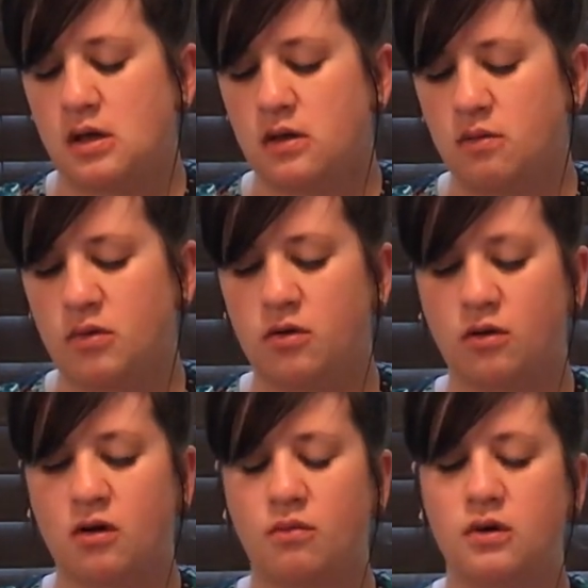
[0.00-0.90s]
And then what you're
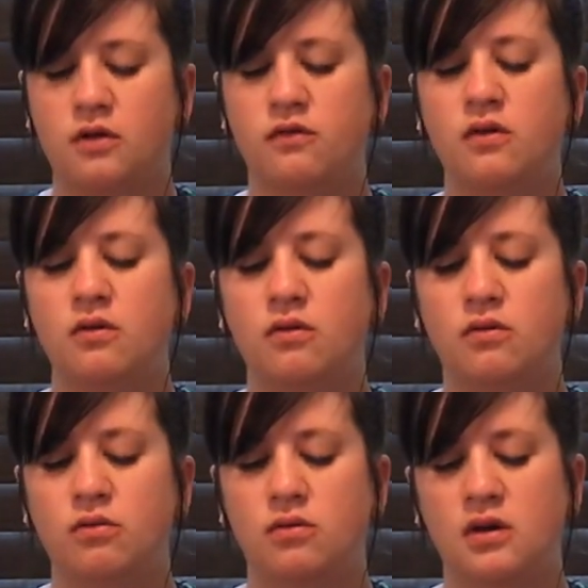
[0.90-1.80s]
going to want to
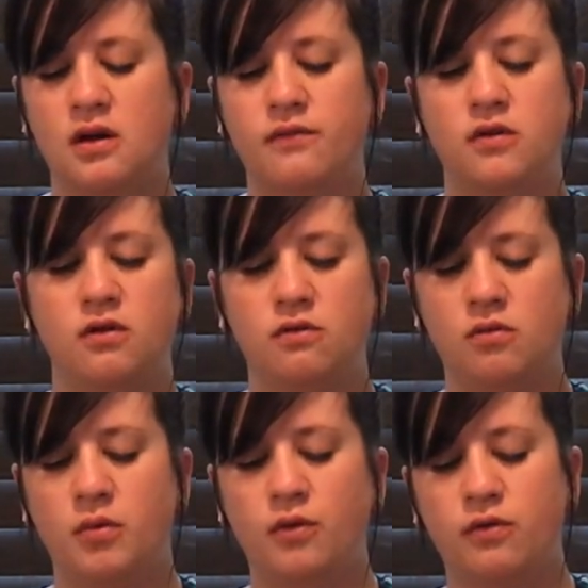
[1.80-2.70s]
do after you do
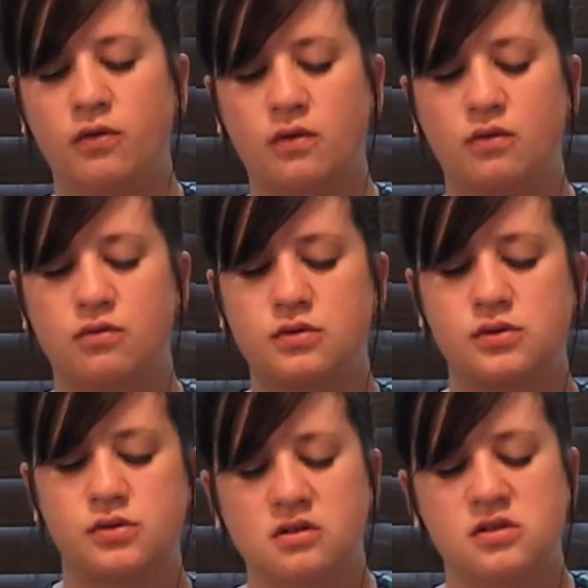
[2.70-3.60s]
both of
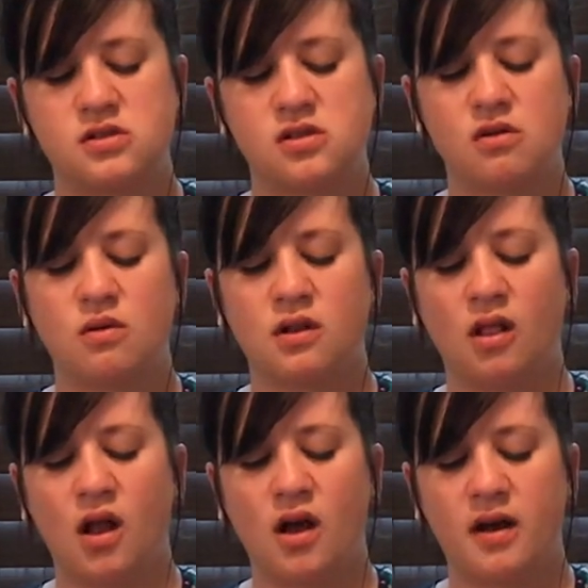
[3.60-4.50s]
those is sew a
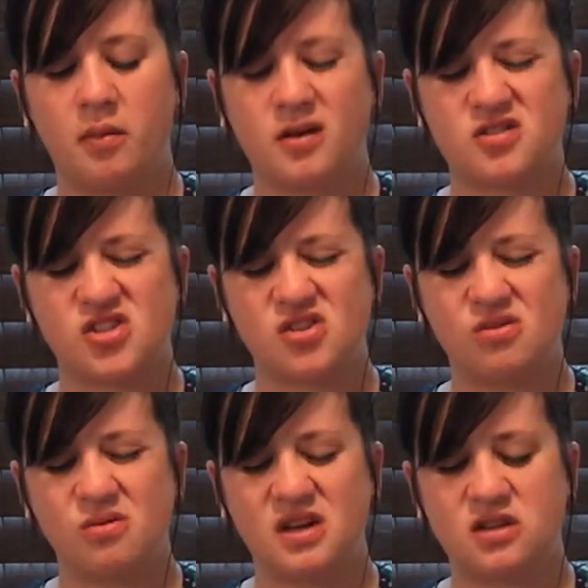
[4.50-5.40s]
line about
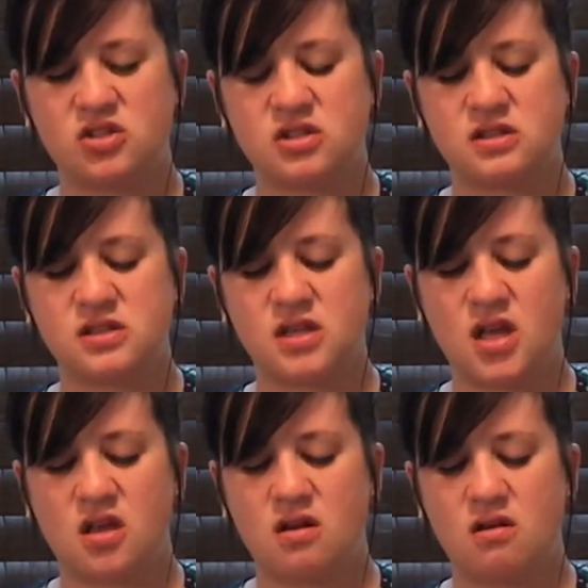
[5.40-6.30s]
2 inches
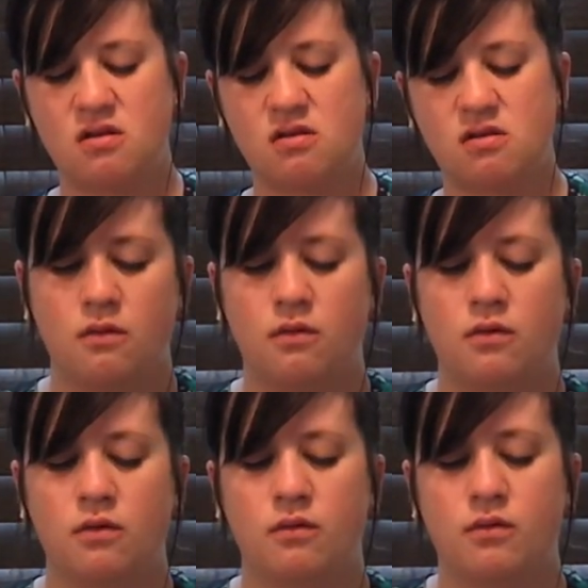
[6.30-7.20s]
in. Now,
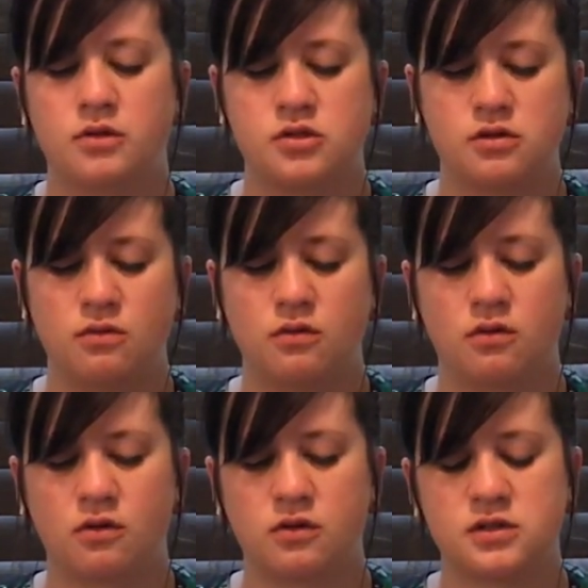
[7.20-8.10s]
once you're
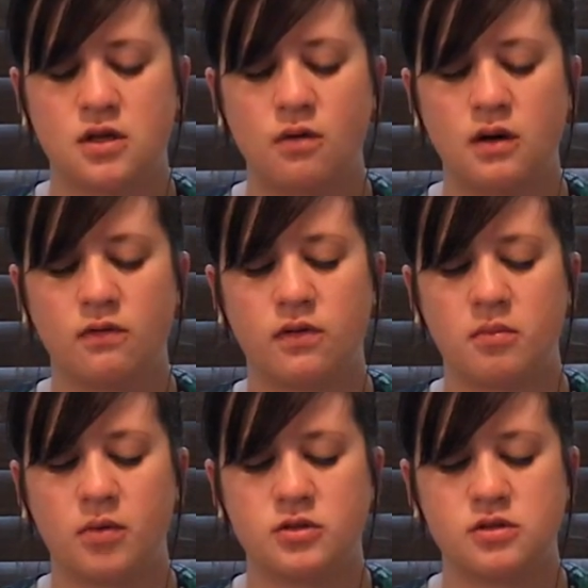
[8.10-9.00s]
going to sew and everything,
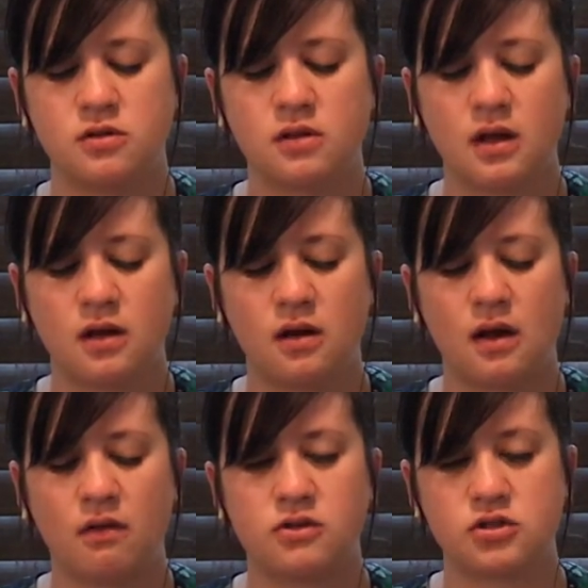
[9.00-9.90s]
but once you do that,
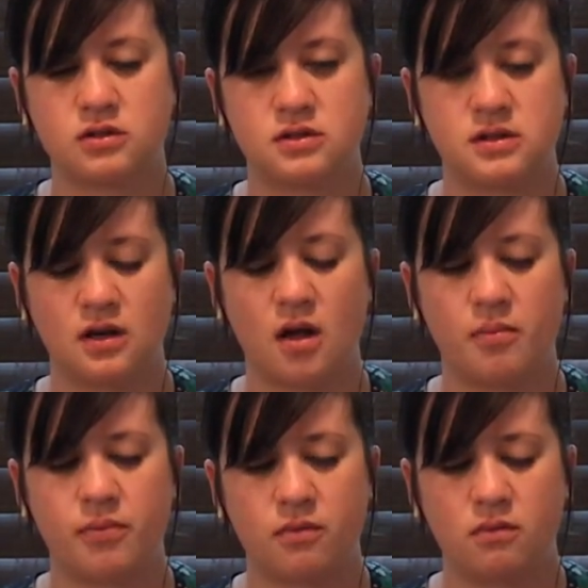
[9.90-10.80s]
now it should sit
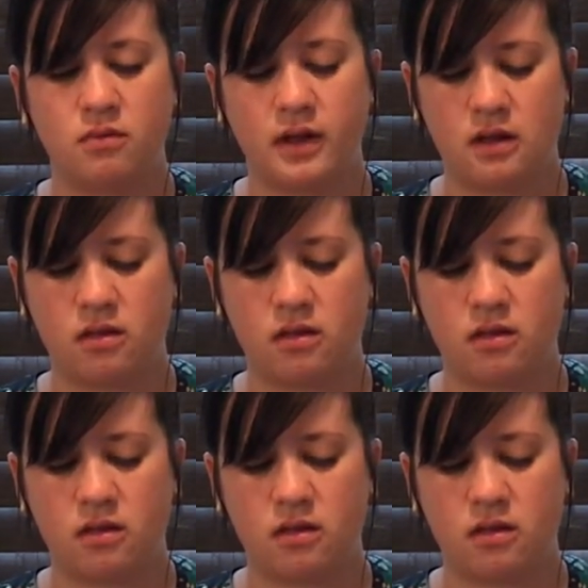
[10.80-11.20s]
up like